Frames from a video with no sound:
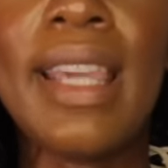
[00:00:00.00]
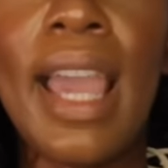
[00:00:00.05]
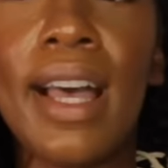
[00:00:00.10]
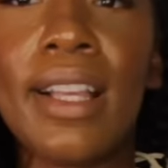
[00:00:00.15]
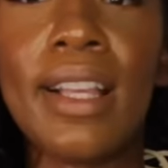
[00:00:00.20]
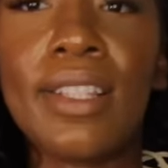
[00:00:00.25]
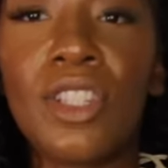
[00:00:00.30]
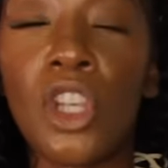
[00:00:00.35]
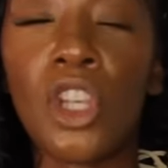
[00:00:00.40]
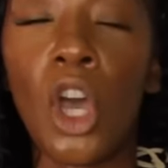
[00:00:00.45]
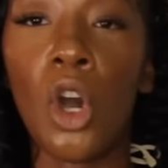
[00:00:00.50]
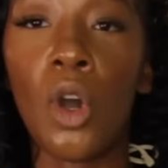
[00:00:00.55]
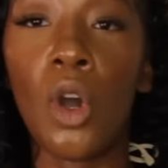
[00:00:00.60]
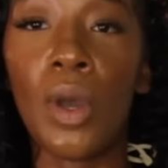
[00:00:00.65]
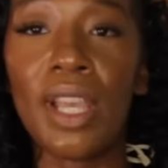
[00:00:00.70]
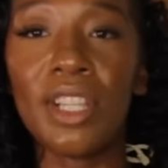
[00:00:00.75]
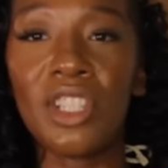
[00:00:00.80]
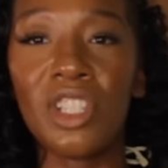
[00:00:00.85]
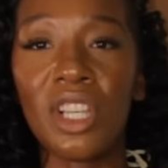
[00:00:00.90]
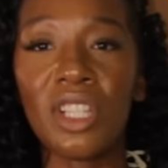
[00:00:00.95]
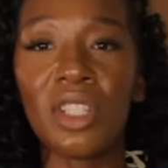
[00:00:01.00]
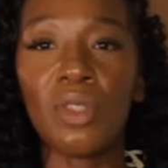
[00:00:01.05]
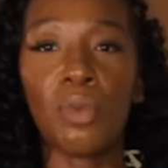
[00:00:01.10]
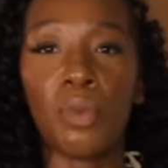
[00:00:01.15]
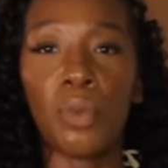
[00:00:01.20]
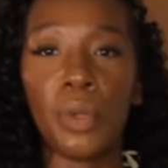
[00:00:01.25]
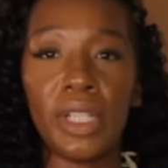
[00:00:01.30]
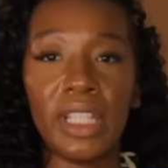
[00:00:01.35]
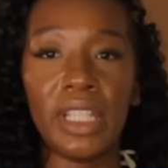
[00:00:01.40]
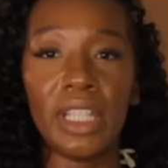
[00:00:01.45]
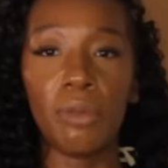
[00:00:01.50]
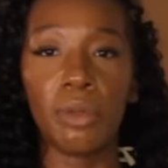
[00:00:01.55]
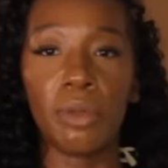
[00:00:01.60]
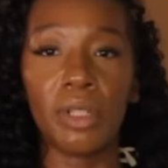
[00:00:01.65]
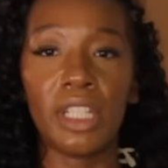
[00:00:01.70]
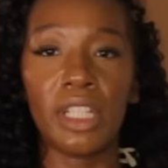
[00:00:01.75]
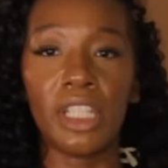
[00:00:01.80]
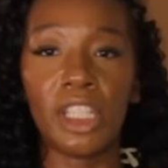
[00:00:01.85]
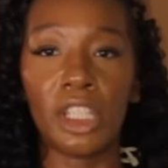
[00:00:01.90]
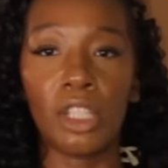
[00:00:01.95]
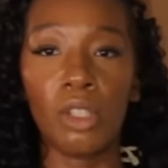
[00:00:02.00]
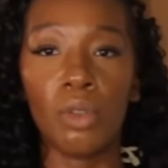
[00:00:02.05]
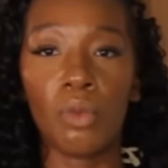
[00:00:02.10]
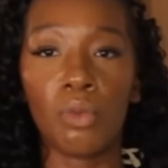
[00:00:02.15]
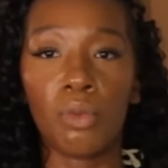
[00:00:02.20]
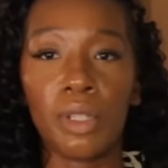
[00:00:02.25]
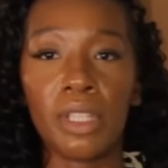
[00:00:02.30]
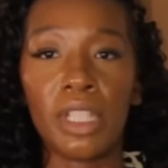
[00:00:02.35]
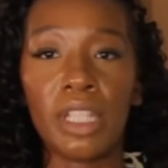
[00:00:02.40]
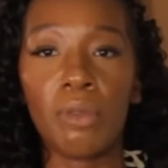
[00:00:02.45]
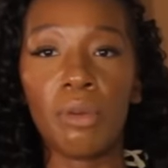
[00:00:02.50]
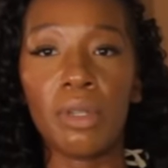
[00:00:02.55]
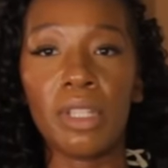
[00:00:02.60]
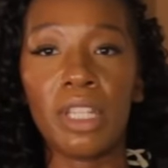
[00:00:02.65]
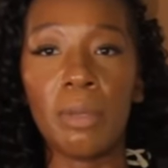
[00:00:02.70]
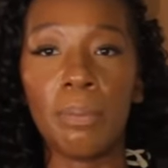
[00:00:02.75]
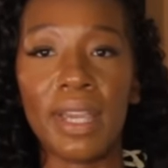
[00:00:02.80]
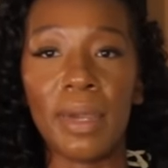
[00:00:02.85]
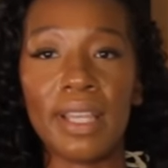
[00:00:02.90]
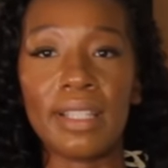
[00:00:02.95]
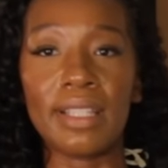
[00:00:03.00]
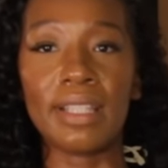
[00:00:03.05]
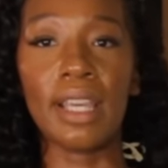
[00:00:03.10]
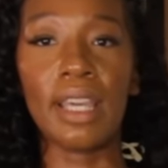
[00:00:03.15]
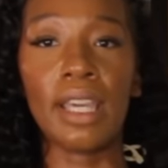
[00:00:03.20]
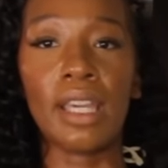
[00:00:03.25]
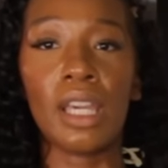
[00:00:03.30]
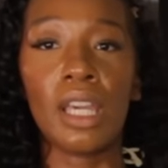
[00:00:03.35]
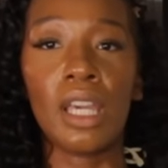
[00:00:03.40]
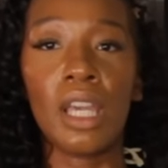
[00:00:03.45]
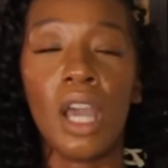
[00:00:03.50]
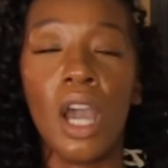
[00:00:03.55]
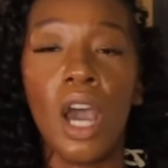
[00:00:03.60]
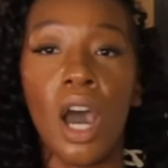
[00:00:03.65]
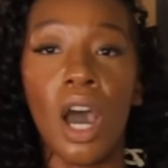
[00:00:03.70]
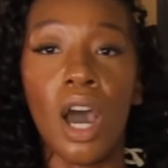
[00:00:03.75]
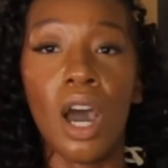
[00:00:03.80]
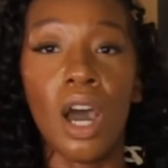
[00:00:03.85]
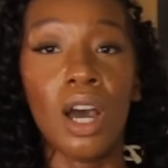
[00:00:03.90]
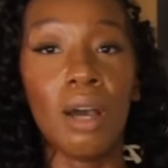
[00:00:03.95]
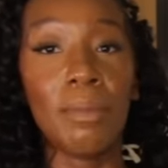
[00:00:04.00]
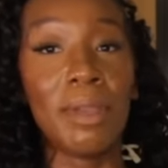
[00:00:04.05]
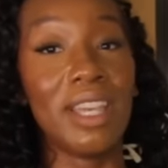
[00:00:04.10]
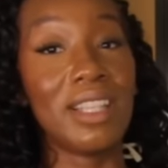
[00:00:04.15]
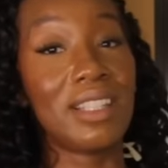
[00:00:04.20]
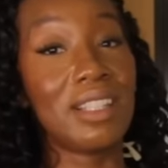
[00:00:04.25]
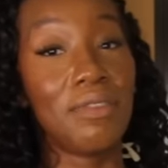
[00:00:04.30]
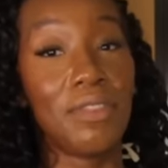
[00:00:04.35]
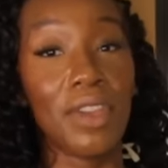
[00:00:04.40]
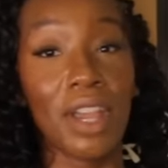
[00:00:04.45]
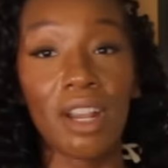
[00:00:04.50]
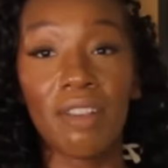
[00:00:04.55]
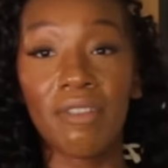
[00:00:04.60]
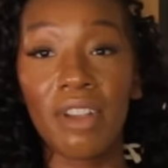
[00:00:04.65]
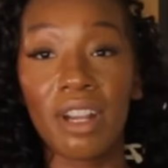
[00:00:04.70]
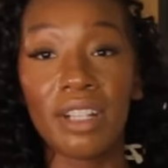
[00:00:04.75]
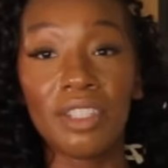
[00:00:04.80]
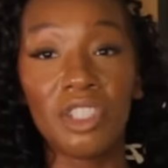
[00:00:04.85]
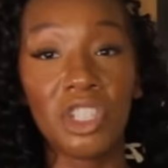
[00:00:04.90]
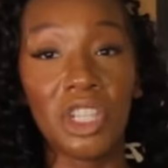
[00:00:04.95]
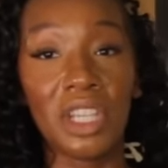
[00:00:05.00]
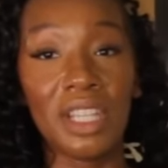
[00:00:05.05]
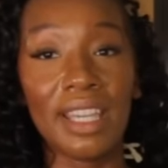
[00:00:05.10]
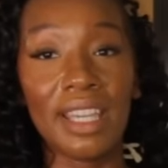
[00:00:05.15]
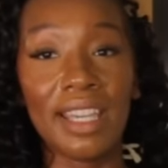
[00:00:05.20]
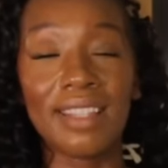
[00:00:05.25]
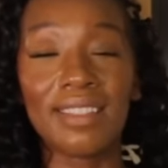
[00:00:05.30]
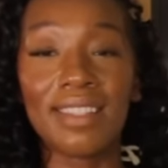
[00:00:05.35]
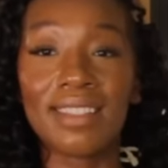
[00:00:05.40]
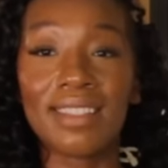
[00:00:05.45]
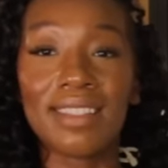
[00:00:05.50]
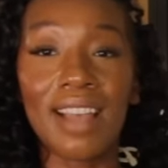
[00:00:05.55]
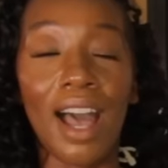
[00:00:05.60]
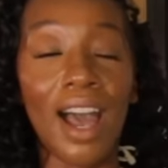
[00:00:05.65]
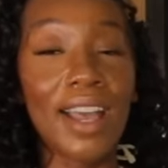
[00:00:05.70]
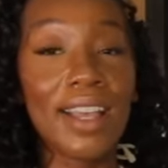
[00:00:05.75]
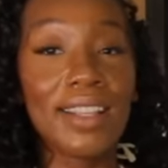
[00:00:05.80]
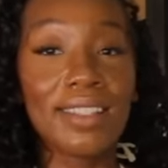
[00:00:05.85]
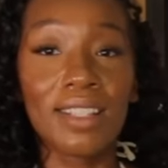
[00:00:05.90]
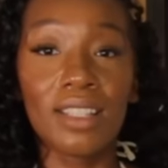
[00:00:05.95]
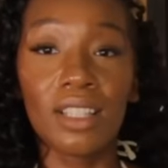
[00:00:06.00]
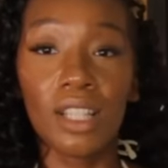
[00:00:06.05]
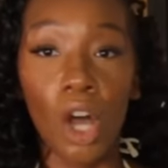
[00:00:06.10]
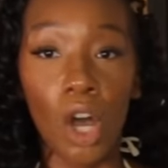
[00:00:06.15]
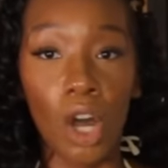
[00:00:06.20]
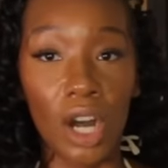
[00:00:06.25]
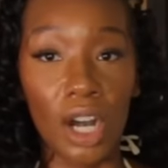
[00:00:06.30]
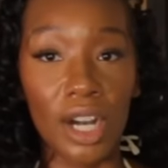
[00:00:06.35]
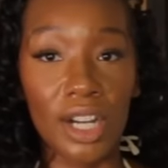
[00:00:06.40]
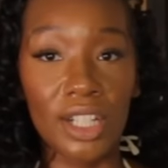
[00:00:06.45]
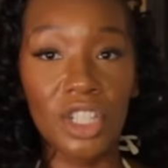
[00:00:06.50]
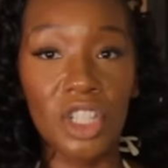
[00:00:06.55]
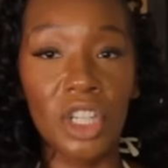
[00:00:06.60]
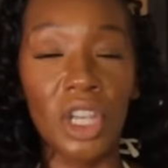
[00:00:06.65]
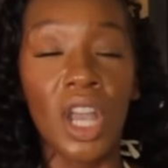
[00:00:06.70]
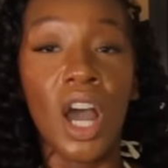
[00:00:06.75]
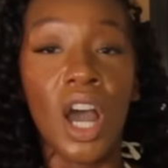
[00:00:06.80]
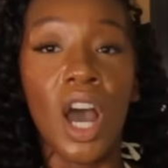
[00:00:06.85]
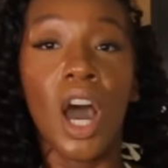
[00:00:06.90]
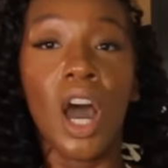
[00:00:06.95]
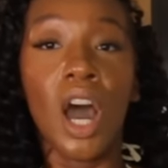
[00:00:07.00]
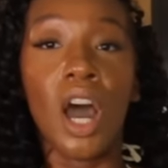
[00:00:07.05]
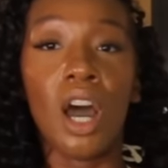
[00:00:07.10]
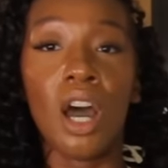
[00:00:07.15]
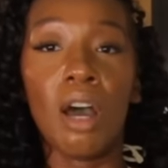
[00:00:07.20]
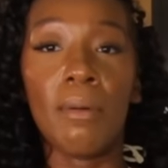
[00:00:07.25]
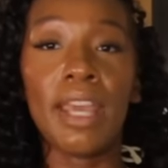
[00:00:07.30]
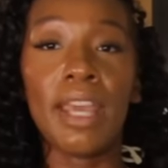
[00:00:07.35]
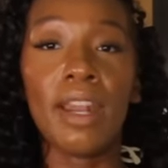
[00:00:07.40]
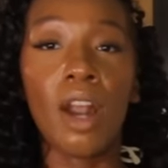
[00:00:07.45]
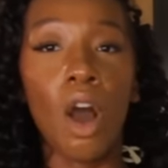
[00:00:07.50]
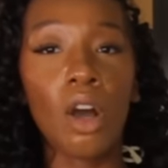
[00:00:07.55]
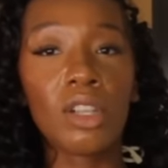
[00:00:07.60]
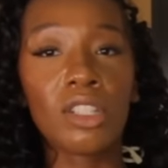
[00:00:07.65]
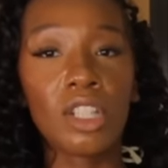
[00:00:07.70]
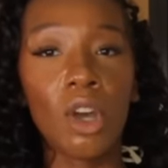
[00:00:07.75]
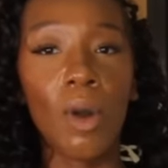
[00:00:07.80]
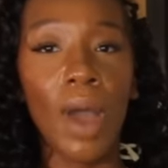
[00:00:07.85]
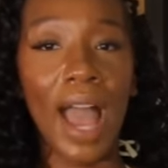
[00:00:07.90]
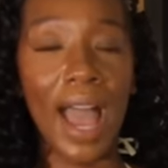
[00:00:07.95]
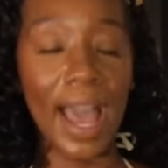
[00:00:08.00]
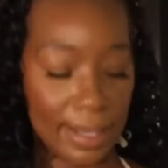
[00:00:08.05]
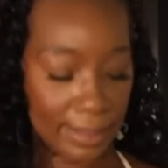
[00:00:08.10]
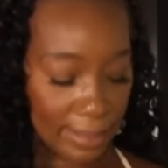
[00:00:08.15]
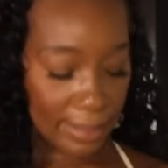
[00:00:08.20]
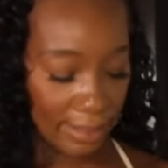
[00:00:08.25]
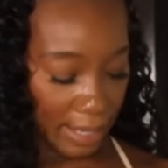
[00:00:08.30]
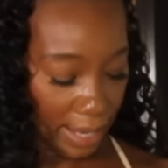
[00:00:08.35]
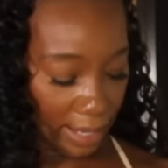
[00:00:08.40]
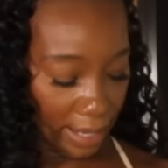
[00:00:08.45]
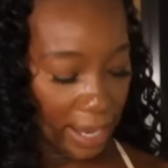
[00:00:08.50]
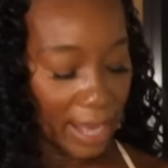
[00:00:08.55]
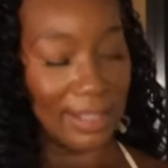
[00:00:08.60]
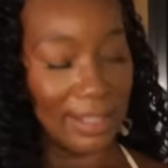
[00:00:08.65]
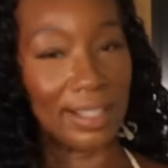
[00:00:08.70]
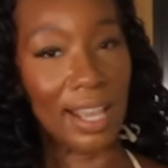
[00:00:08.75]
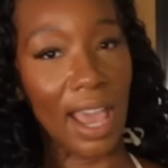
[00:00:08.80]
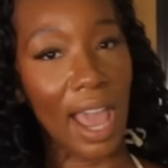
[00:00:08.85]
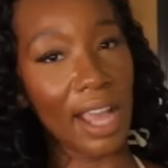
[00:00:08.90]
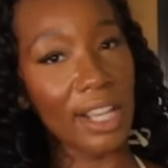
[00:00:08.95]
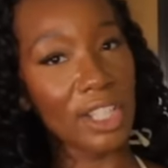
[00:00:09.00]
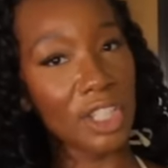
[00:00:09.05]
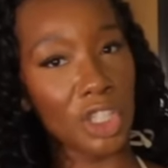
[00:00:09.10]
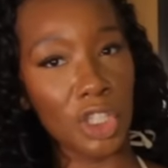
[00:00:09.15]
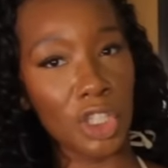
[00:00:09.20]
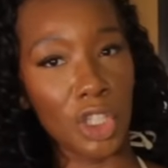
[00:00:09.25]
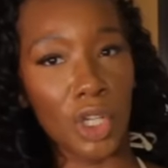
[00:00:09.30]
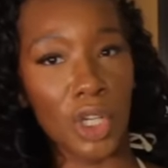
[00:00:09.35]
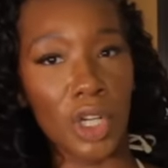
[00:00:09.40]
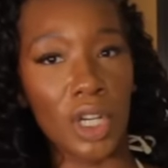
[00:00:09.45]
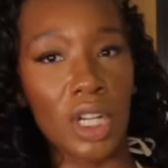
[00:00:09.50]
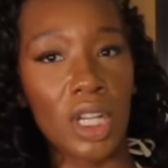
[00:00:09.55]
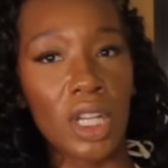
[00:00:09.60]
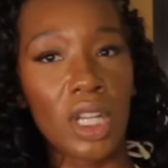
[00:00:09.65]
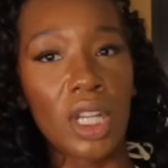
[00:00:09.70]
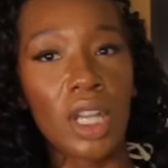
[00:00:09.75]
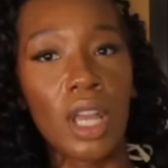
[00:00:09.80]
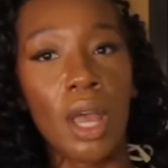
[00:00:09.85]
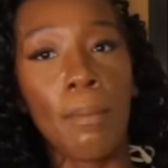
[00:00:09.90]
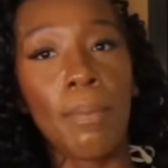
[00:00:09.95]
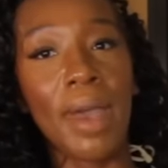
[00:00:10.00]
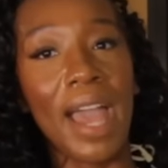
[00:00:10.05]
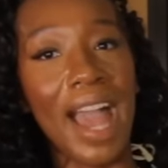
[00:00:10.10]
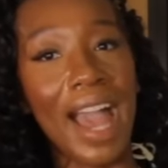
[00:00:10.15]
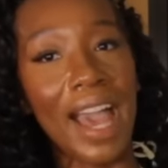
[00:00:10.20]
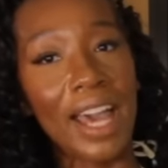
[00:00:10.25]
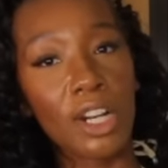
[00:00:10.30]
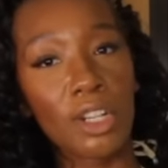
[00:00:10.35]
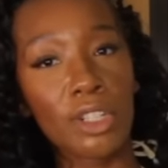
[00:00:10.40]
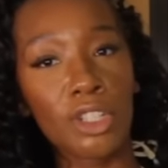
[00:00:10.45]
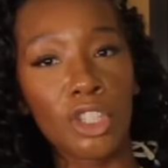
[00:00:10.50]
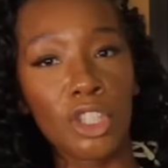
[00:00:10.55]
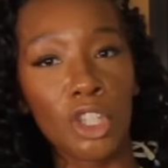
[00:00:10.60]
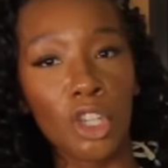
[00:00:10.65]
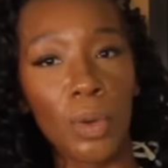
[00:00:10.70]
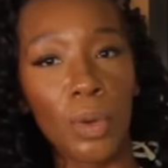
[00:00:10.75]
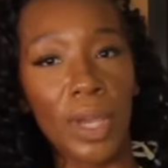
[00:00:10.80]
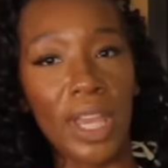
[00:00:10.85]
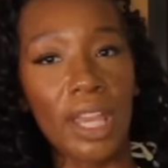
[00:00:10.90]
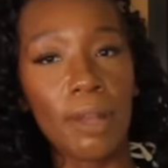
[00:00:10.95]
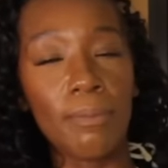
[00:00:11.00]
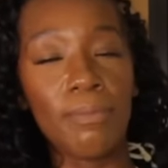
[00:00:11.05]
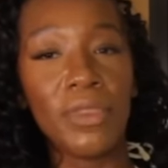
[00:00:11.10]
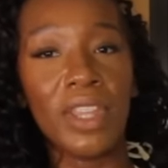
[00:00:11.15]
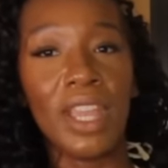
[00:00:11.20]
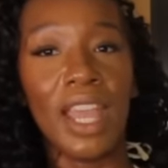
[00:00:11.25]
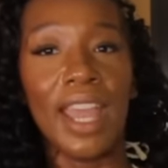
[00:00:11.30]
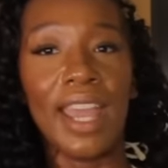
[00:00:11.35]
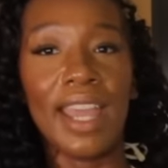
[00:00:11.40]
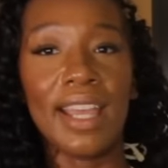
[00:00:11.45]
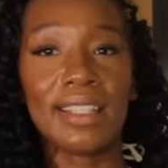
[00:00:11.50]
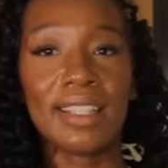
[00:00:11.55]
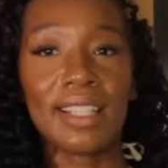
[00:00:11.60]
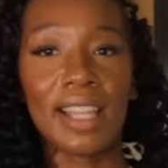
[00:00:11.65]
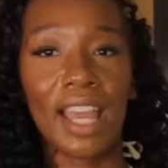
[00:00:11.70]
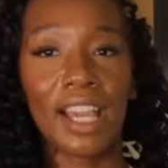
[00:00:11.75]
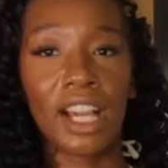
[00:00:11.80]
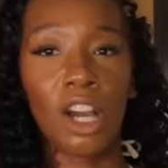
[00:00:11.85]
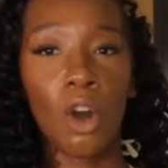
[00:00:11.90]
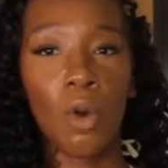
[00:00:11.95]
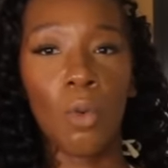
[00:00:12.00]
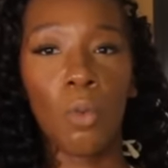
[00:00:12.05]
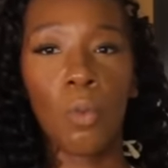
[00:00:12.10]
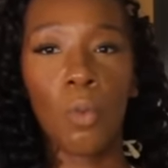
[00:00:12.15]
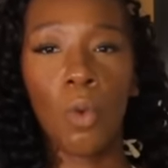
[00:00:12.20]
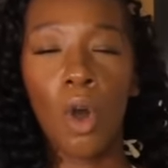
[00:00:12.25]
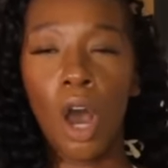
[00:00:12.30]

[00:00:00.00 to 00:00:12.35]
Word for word: yeah, so it's just really, really cute, really, really basic. It's very, very cheeky. It's a size large. It also has like a textured pattern to it. It's like a